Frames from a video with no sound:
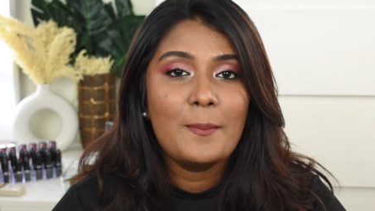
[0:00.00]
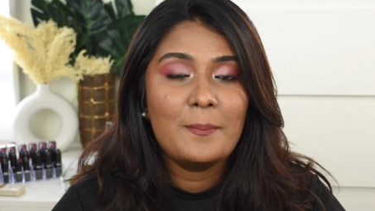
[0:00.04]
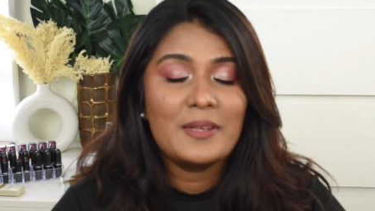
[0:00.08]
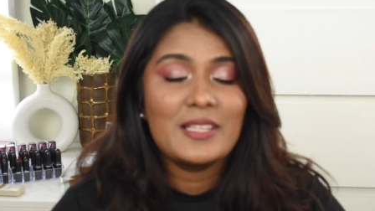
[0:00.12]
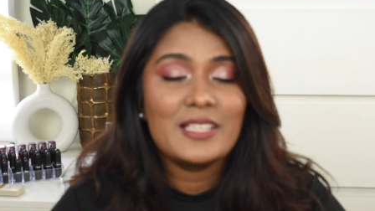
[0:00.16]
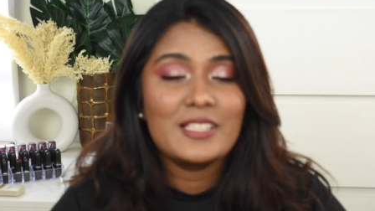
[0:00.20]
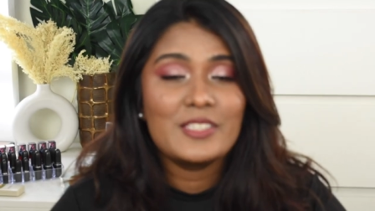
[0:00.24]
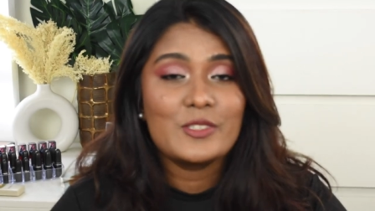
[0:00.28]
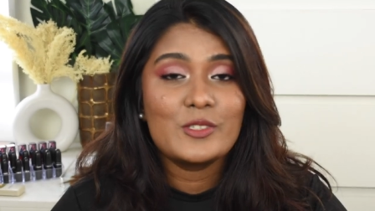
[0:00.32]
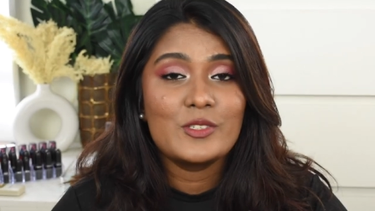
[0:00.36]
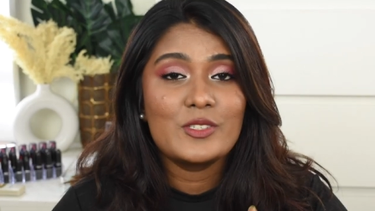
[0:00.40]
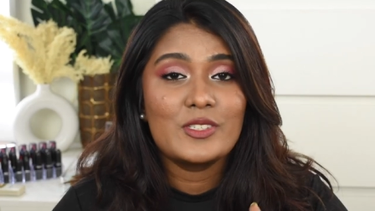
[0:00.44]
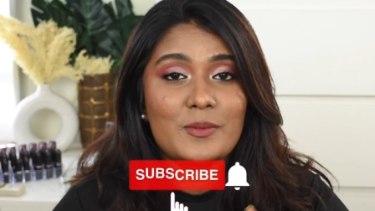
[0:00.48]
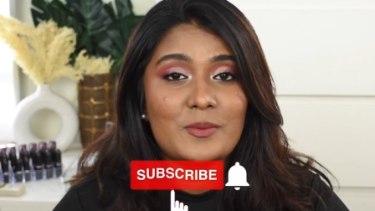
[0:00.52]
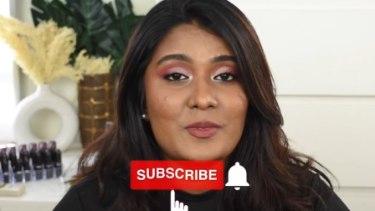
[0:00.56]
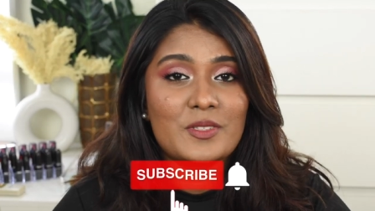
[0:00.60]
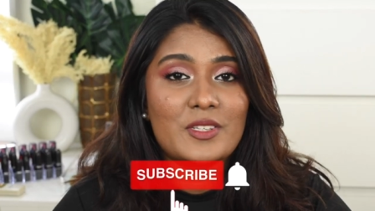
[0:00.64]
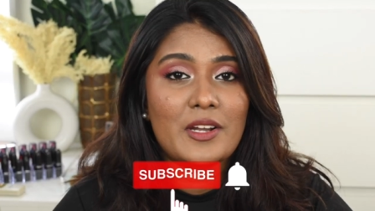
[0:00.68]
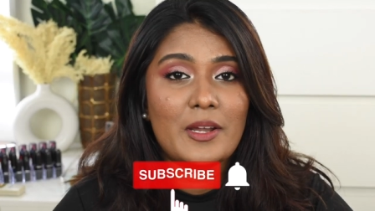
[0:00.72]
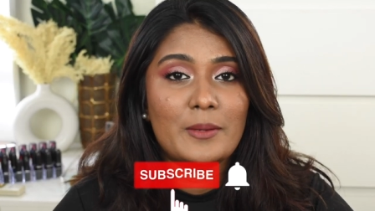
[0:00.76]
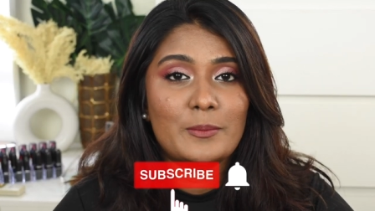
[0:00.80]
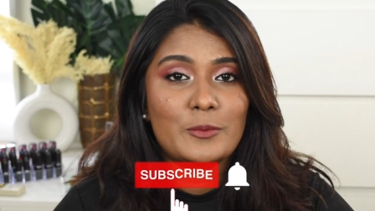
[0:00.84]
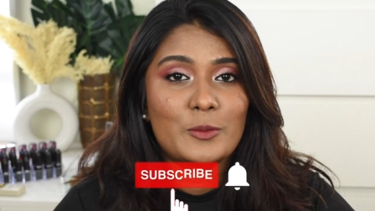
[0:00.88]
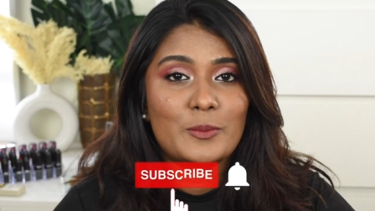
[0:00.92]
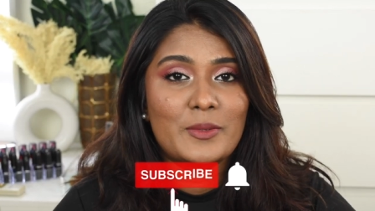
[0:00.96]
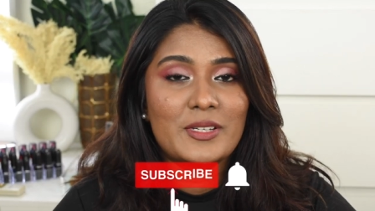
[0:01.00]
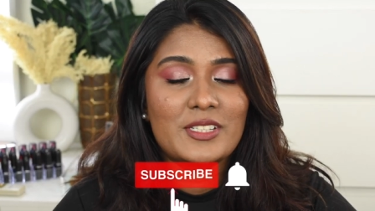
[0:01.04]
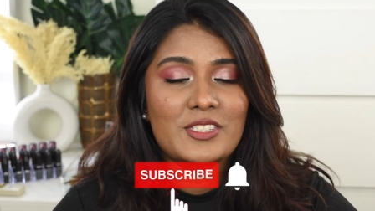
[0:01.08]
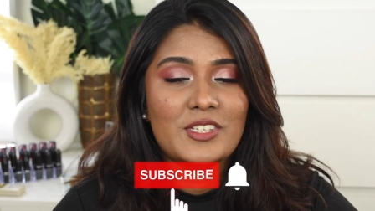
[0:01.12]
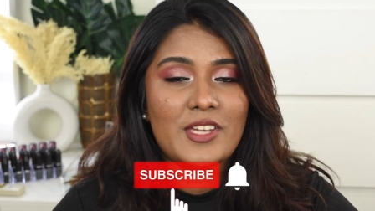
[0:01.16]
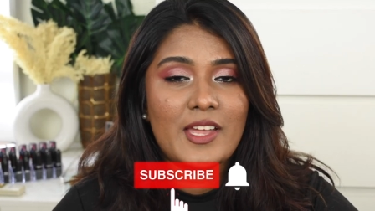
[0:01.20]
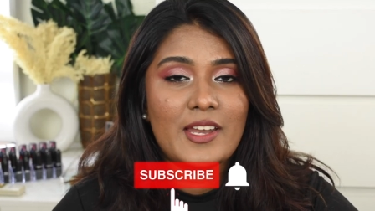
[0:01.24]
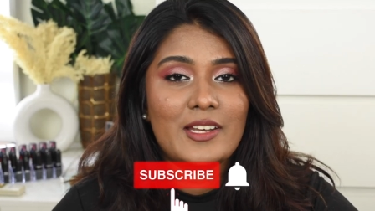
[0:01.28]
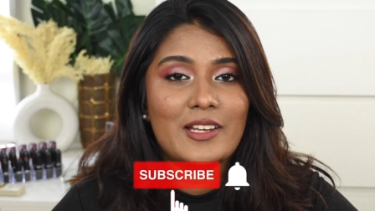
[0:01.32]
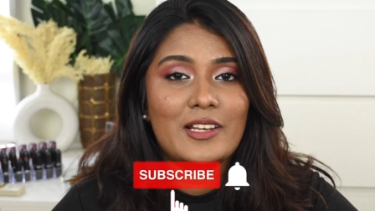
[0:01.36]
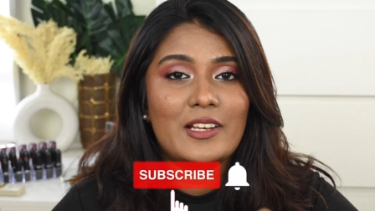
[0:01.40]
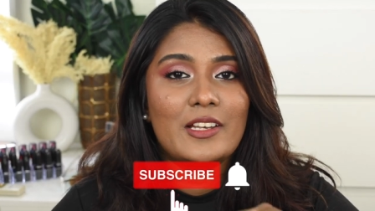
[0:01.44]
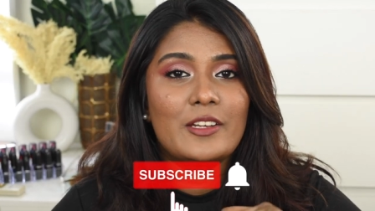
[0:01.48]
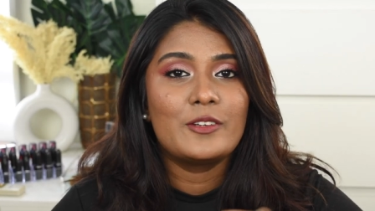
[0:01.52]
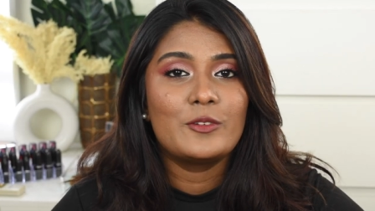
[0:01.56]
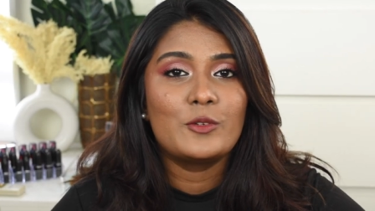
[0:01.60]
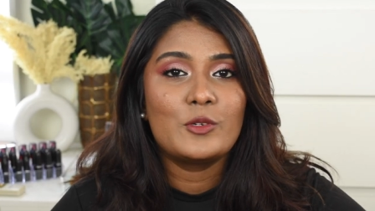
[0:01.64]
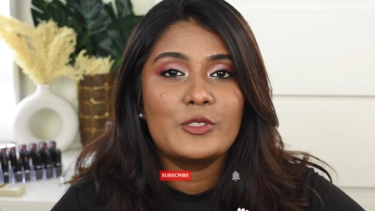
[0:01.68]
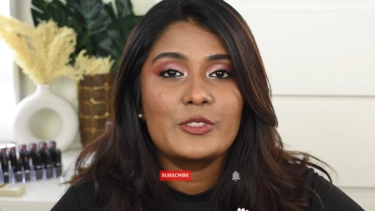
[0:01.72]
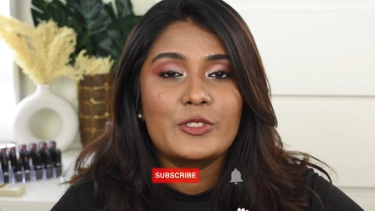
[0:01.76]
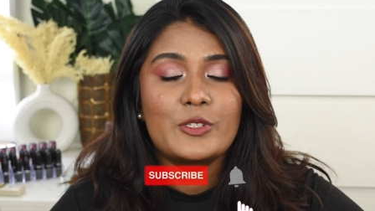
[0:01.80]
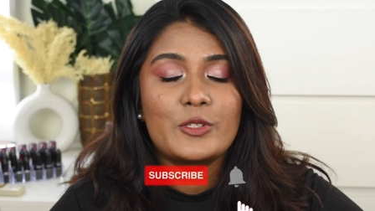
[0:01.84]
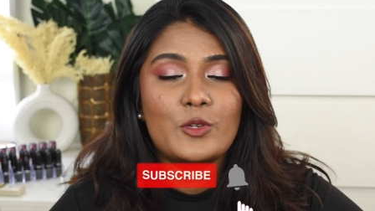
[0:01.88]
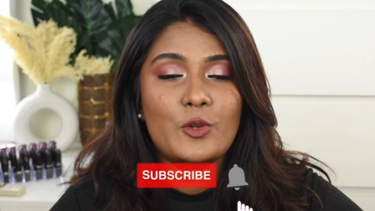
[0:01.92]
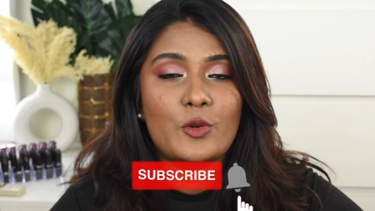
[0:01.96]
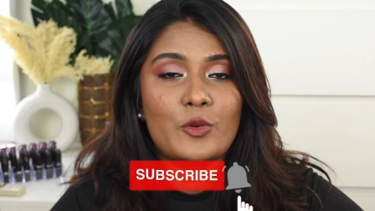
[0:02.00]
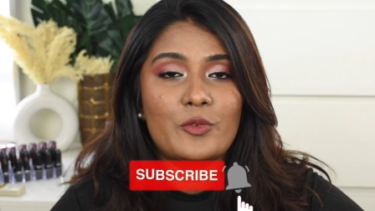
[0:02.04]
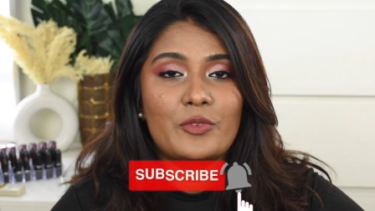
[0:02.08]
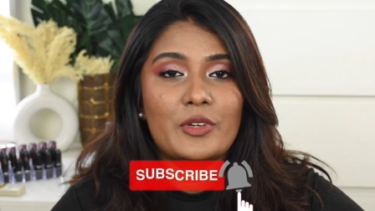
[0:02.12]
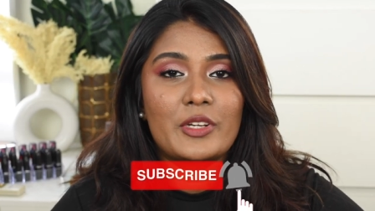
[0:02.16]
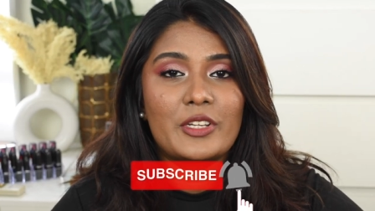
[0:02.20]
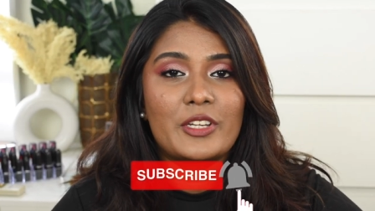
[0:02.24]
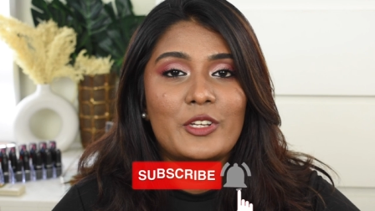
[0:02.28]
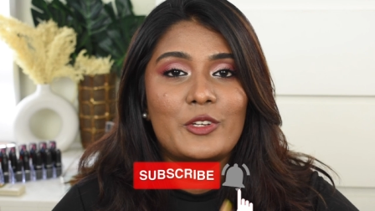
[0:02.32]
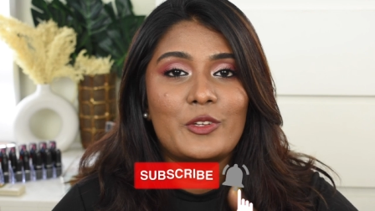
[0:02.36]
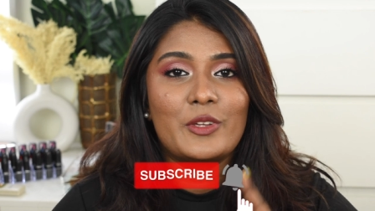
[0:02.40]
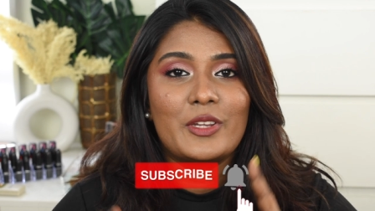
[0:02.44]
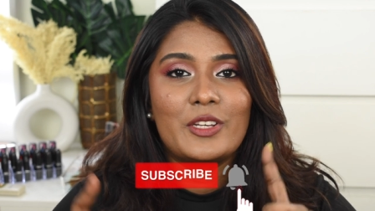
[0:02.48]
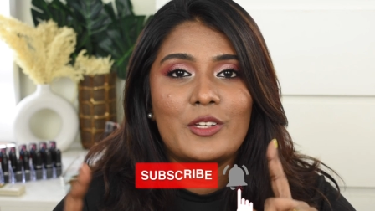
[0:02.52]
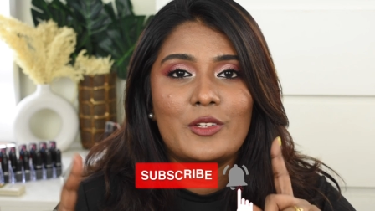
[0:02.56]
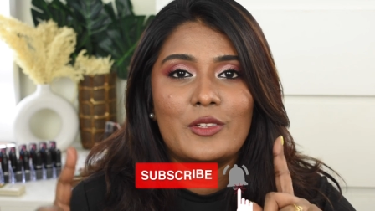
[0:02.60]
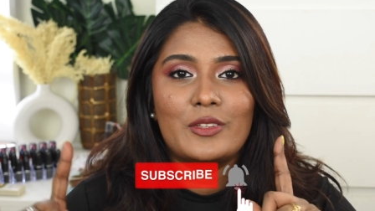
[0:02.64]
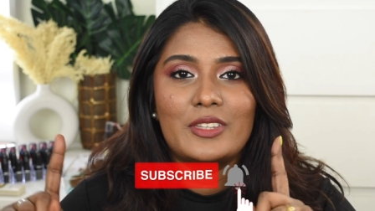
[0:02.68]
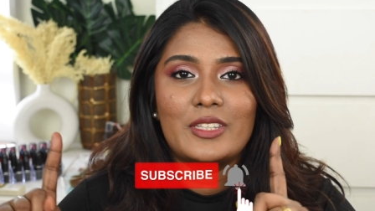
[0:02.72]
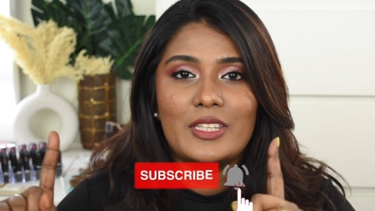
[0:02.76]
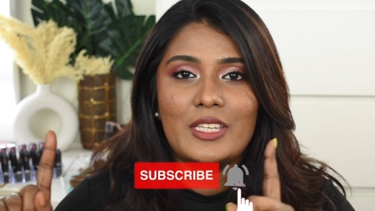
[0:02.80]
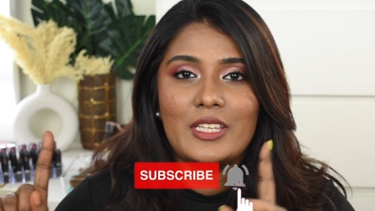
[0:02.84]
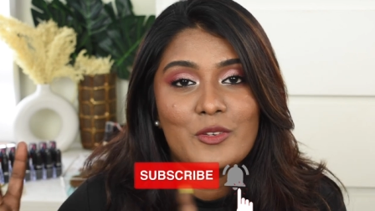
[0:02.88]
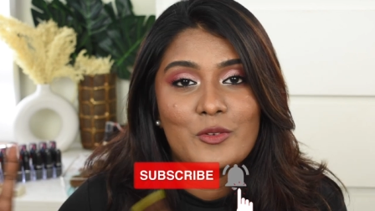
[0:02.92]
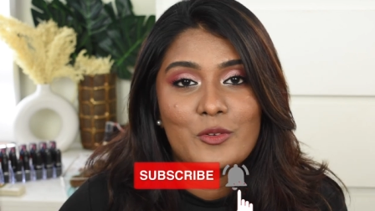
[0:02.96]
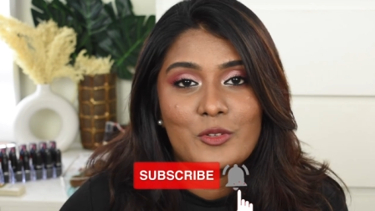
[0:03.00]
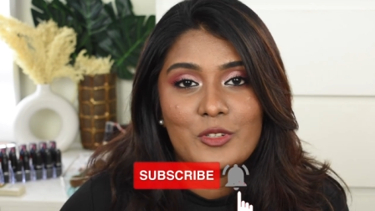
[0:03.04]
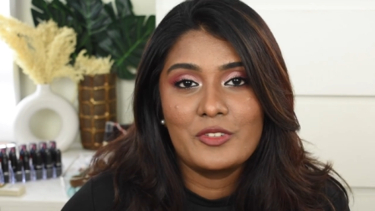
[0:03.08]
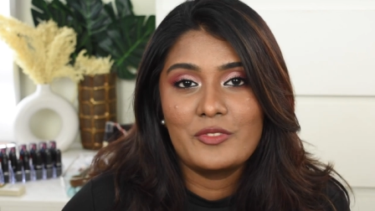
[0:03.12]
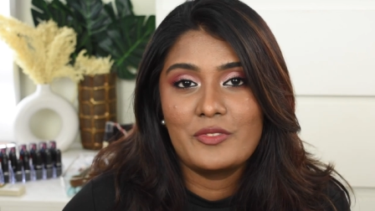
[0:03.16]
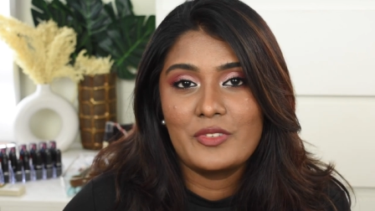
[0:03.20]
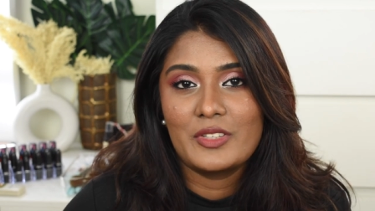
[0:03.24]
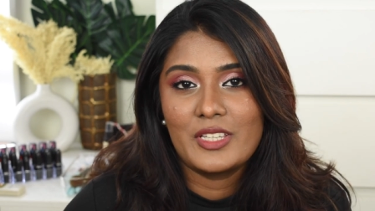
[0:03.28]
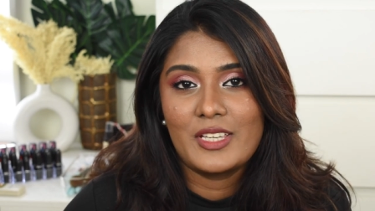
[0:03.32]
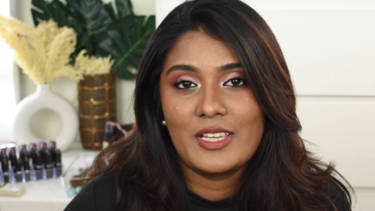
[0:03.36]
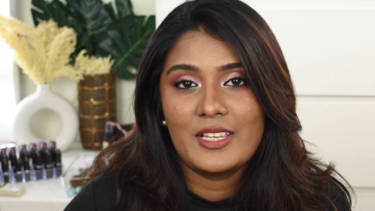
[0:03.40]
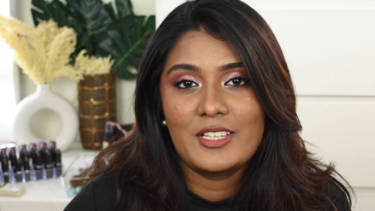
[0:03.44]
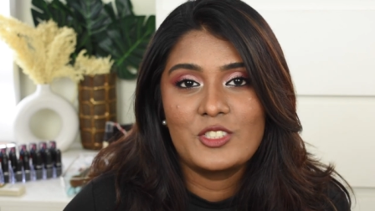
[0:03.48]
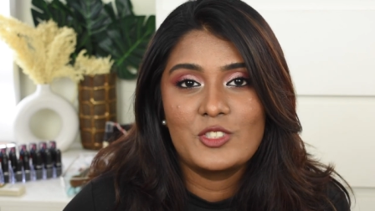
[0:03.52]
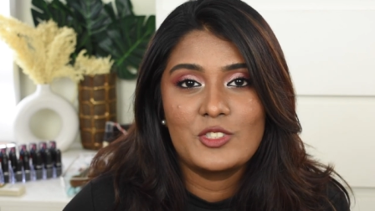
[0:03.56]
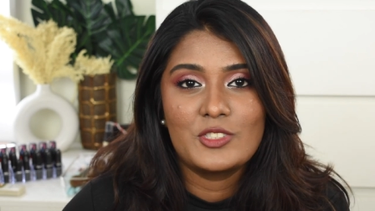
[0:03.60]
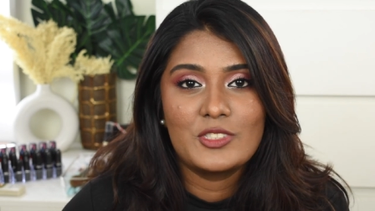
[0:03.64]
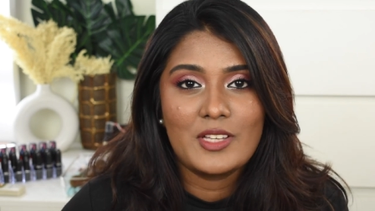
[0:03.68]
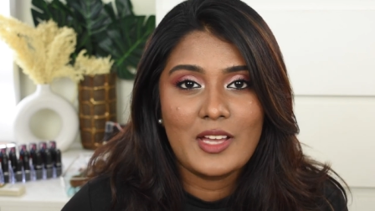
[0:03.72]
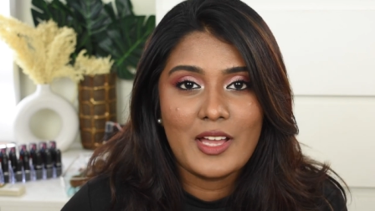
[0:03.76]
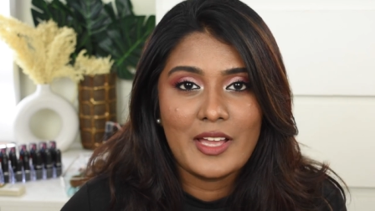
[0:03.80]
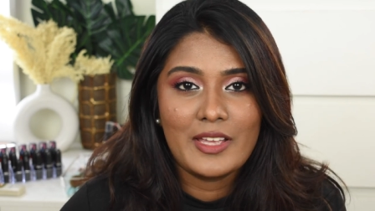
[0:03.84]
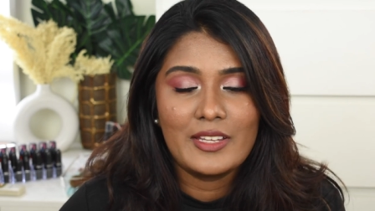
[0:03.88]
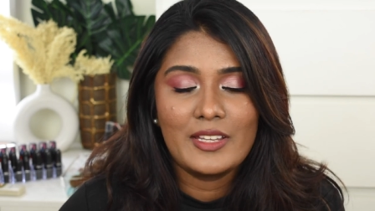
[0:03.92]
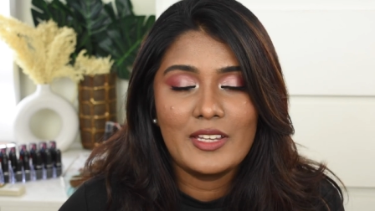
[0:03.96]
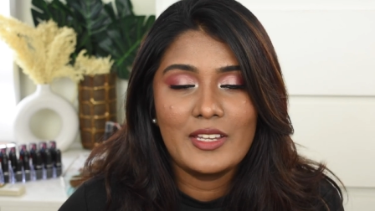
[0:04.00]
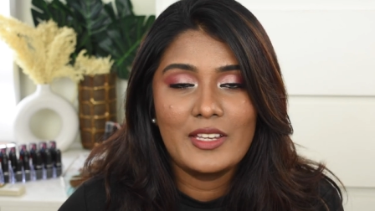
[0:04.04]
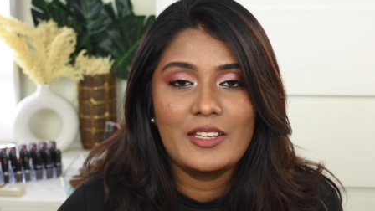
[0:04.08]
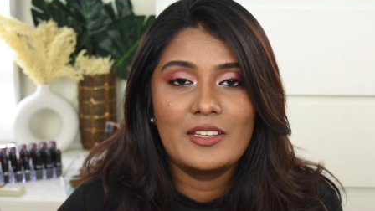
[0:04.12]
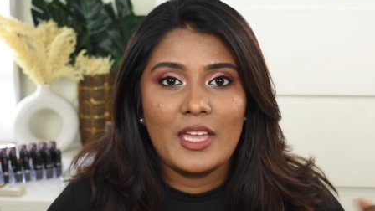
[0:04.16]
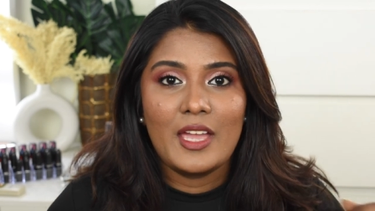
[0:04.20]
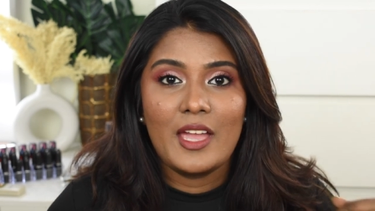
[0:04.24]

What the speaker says: please do subscribe to my channel, and also don't forget to hit the notification icon.